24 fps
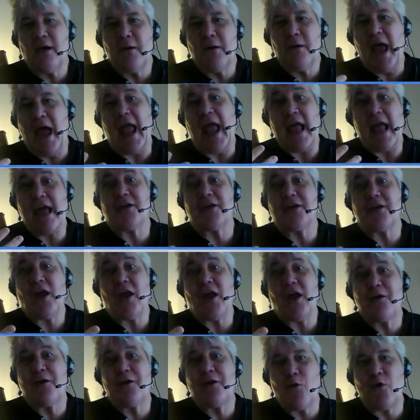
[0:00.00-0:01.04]
a
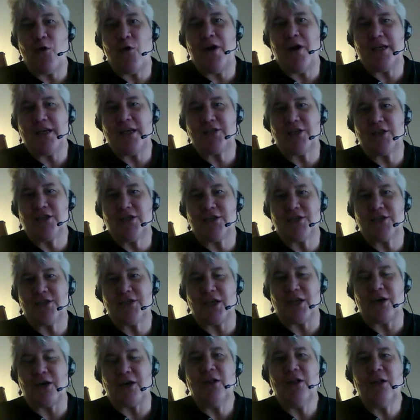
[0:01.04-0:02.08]
hand-eye coordination
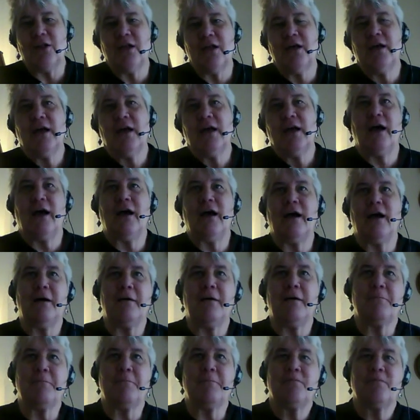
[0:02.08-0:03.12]
skill.
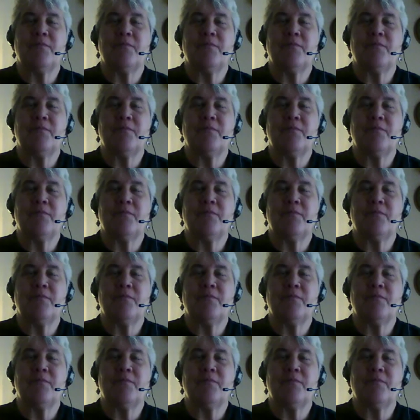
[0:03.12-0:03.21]
So